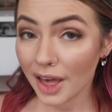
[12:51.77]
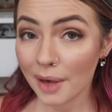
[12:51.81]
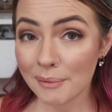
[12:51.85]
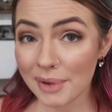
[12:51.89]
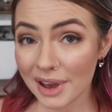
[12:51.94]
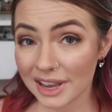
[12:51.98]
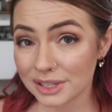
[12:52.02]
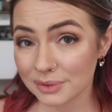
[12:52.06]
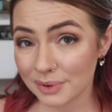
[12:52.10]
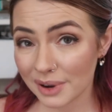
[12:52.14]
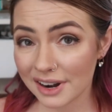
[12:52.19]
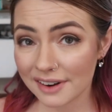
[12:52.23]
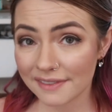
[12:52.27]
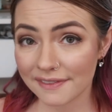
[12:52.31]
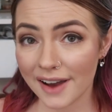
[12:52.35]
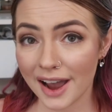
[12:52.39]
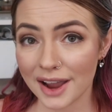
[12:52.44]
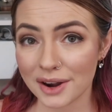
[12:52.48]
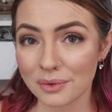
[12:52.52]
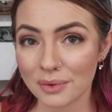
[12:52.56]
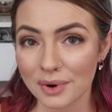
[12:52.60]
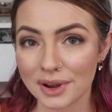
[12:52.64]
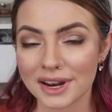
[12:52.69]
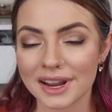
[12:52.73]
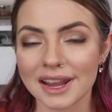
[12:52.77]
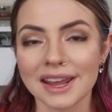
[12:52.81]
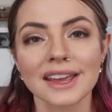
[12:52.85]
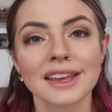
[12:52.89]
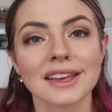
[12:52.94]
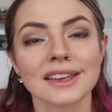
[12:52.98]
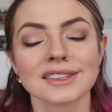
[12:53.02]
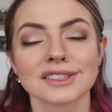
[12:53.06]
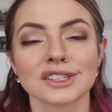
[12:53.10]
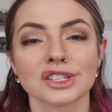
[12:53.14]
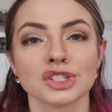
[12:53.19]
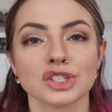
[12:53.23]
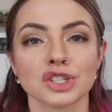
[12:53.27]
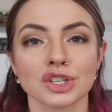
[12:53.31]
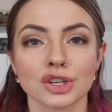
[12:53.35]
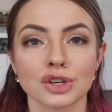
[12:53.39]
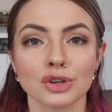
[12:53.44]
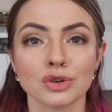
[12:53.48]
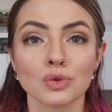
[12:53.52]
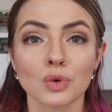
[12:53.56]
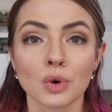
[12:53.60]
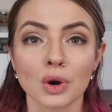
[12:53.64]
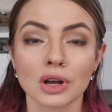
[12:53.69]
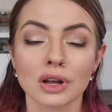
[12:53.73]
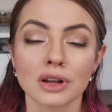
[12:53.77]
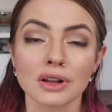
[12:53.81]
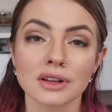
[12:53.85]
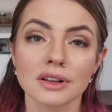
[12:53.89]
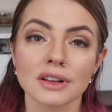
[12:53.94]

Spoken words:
best way to find one is to